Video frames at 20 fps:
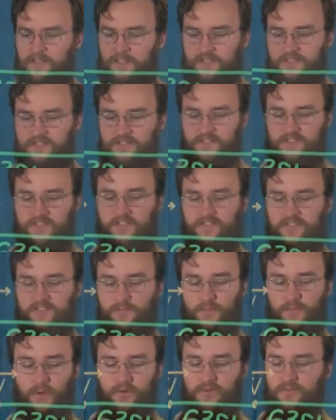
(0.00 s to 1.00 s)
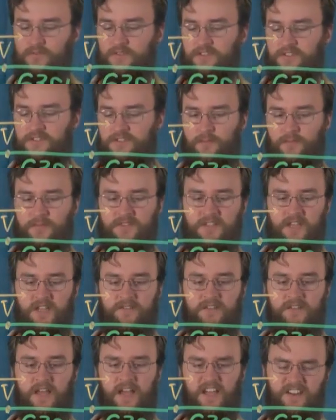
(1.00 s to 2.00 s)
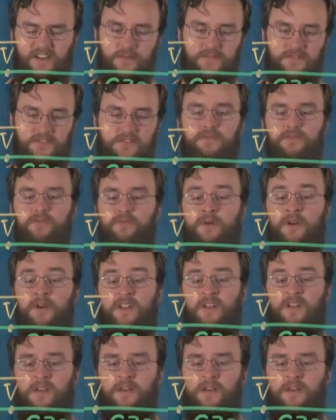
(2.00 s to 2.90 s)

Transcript: that's just because both of these numbers have to add up to